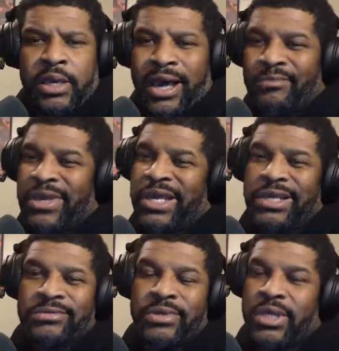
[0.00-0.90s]
I
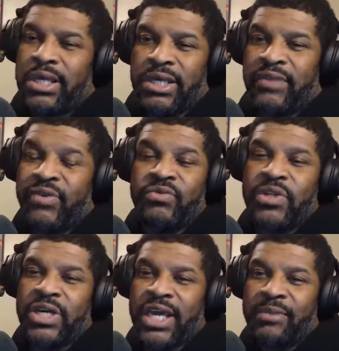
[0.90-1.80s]
mean, if you
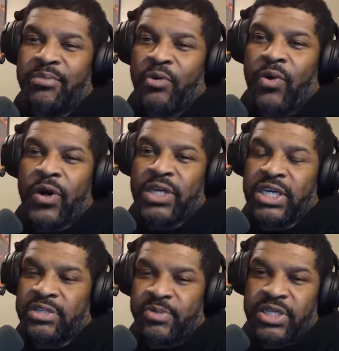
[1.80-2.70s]
look at
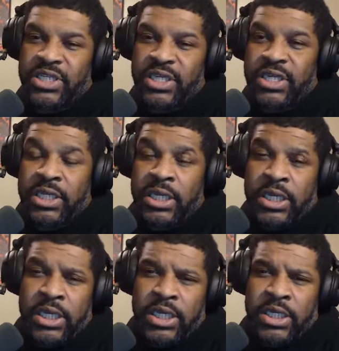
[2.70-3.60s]
Milwaukee, especially
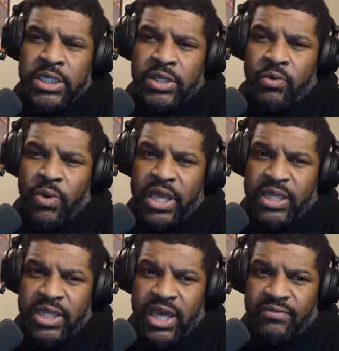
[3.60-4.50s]
the way
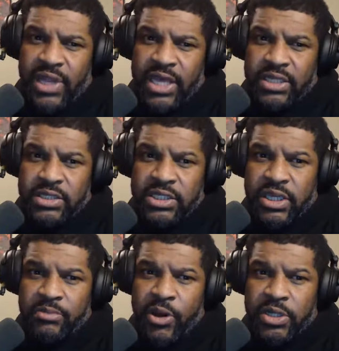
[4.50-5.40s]
that they've let
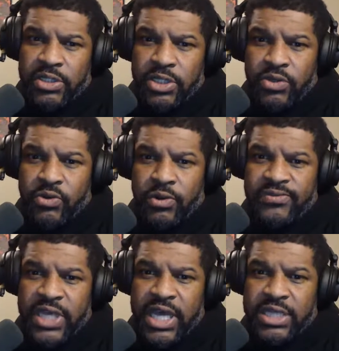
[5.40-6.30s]
some parts of the north
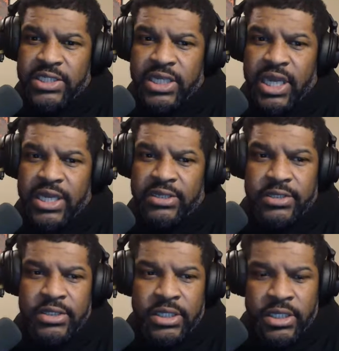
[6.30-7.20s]
side just kind
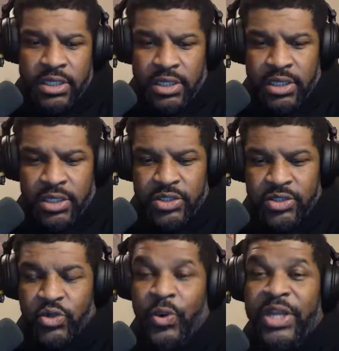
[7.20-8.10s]
of
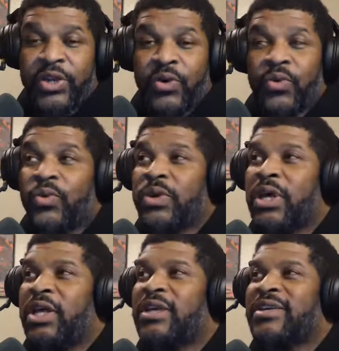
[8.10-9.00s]
dwindle.
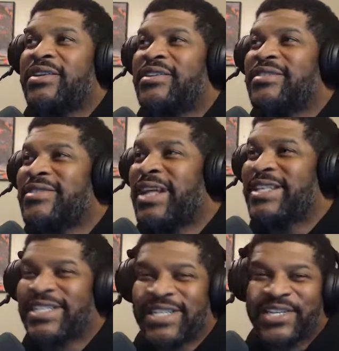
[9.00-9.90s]
I
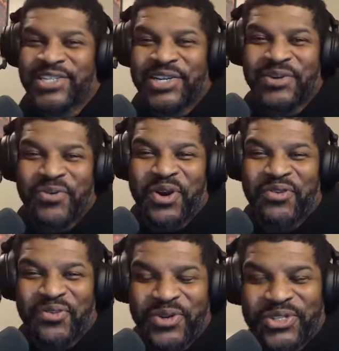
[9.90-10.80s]
think that's a good
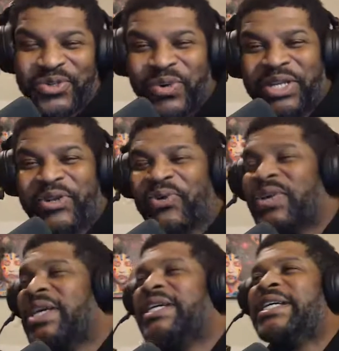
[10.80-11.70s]
word for it,
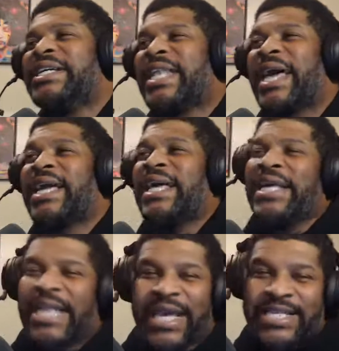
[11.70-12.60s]
dwindle. Like
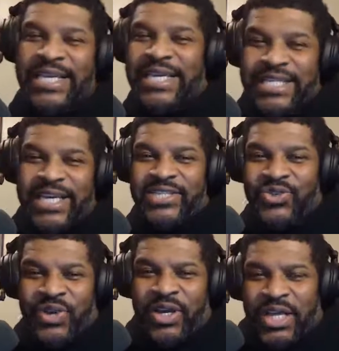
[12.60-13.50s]
the
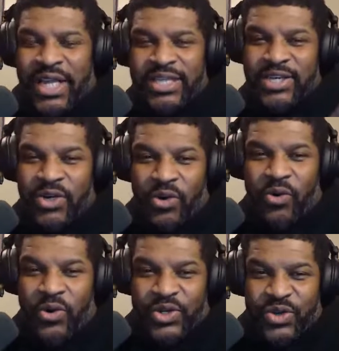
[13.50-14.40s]
industrial, like the
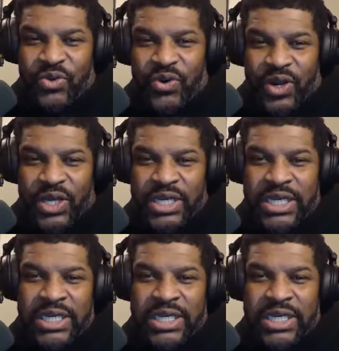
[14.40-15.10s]
corridor.